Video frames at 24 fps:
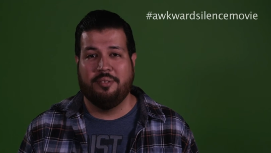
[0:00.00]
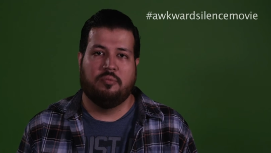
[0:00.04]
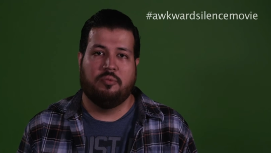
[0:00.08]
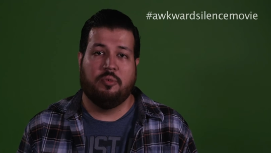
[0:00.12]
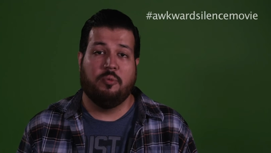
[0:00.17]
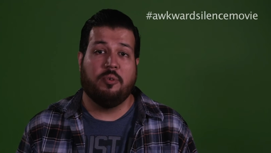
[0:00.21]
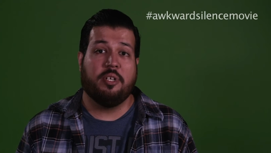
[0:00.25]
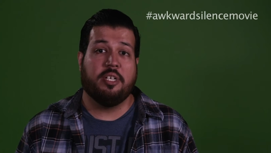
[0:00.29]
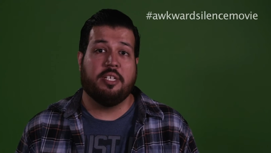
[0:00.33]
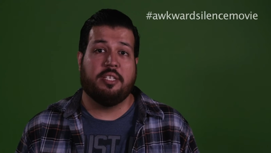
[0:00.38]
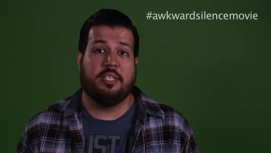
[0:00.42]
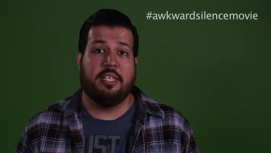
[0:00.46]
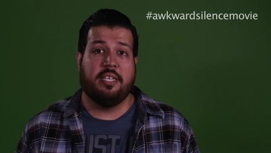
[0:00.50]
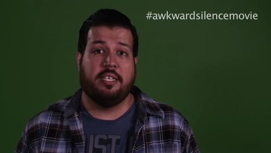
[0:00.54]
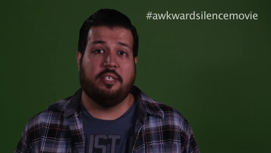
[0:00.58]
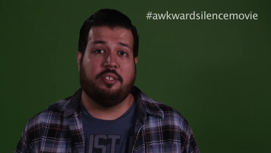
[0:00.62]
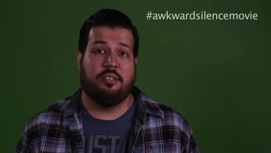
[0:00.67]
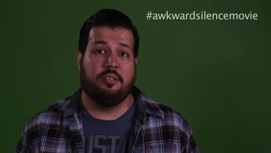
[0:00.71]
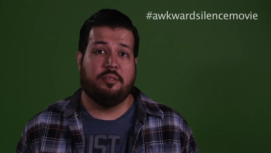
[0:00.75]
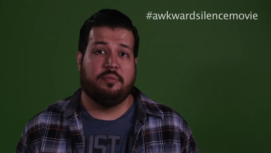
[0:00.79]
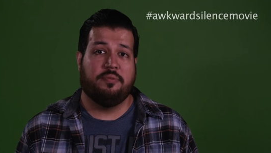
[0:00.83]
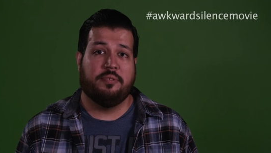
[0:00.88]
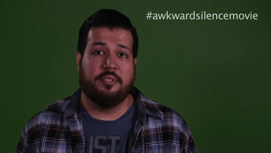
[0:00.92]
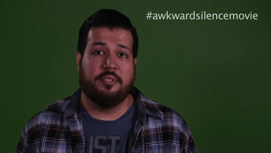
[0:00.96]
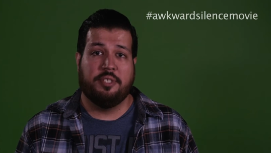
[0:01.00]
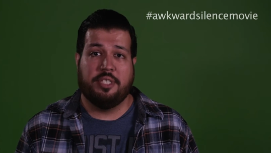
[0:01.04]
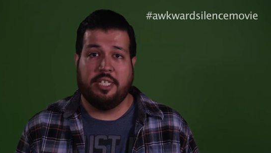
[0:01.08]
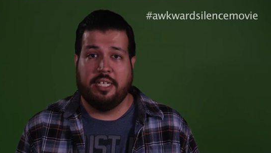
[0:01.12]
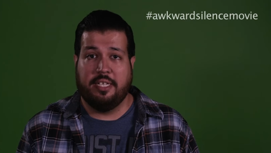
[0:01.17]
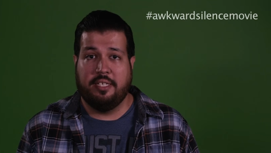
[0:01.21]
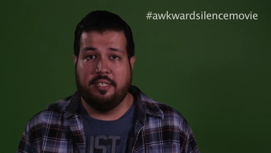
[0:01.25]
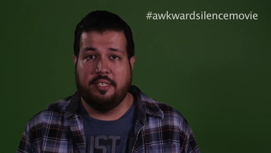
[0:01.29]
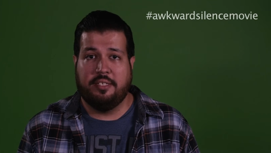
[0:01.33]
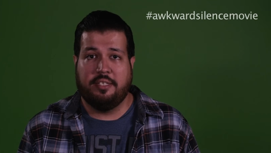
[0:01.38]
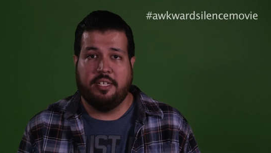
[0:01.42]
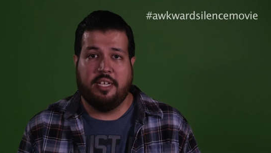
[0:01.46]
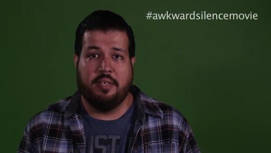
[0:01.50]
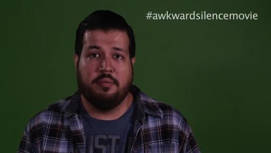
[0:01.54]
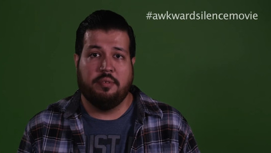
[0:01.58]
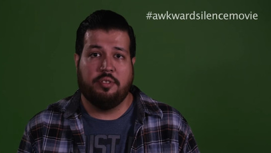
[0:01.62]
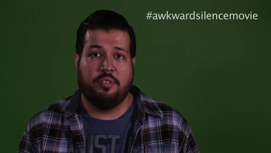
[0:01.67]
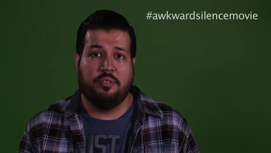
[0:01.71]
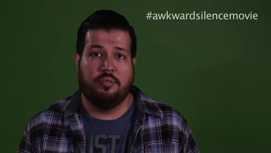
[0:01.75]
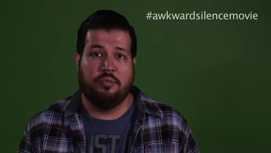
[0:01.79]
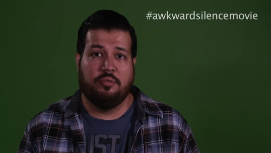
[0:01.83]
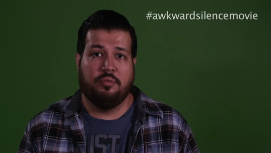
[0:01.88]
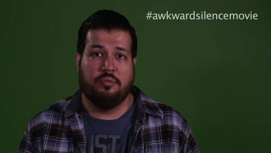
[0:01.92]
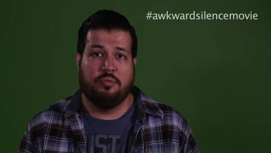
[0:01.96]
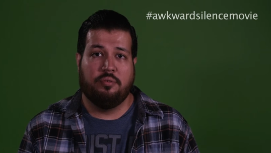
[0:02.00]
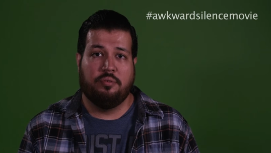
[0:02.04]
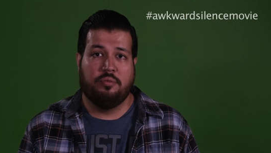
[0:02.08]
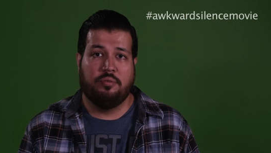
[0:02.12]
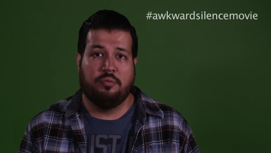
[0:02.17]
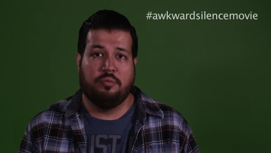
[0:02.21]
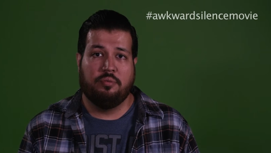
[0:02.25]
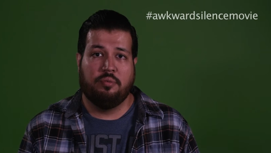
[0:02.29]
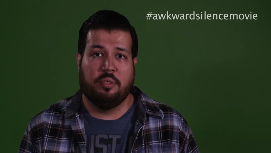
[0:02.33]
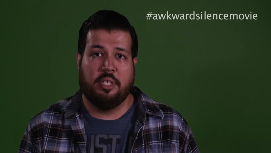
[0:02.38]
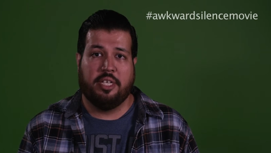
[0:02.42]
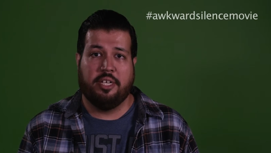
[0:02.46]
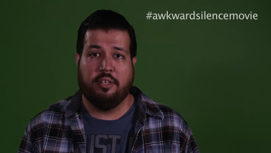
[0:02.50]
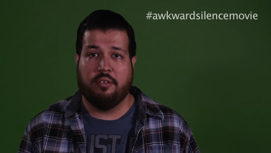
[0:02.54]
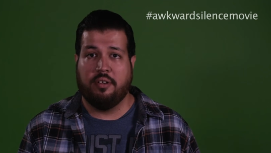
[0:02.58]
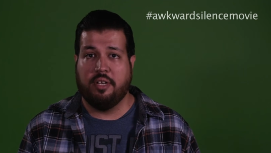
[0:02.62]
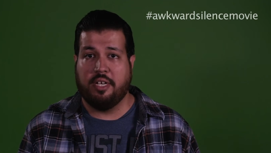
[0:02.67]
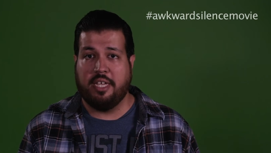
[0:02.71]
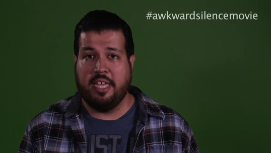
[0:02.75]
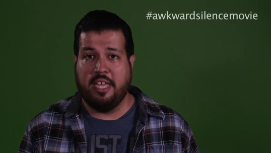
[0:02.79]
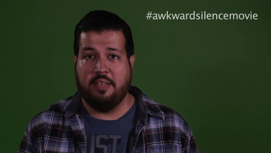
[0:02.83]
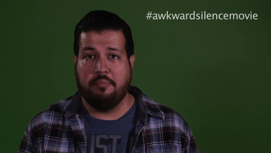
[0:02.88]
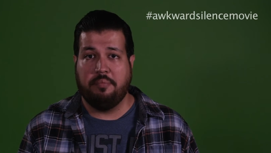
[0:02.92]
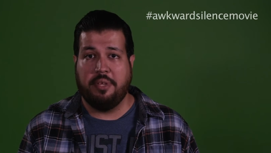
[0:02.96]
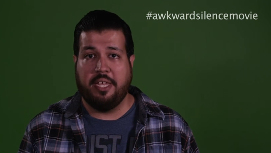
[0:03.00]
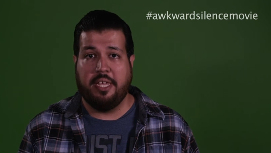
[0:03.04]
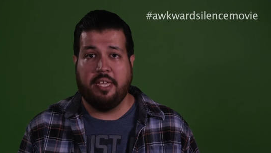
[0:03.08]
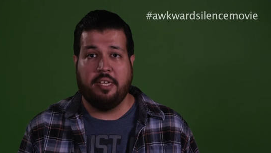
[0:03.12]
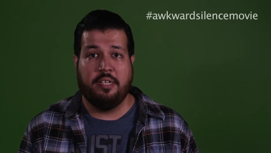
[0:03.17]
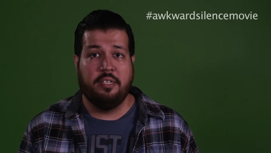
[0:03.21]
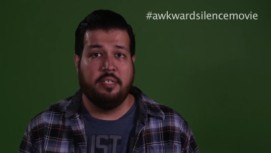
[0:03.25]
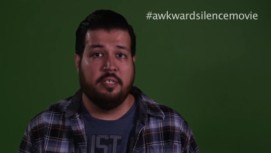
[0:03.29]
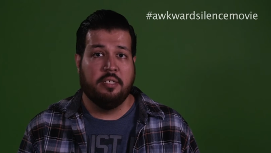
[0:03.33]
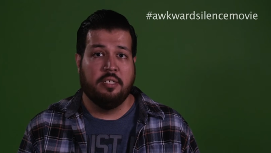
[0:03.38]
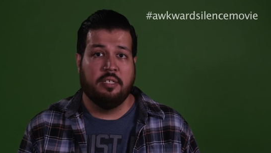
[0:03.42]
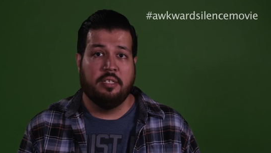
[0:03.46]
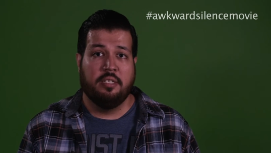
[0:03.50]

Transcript: We want to thank you for taking the time to hear our campaign.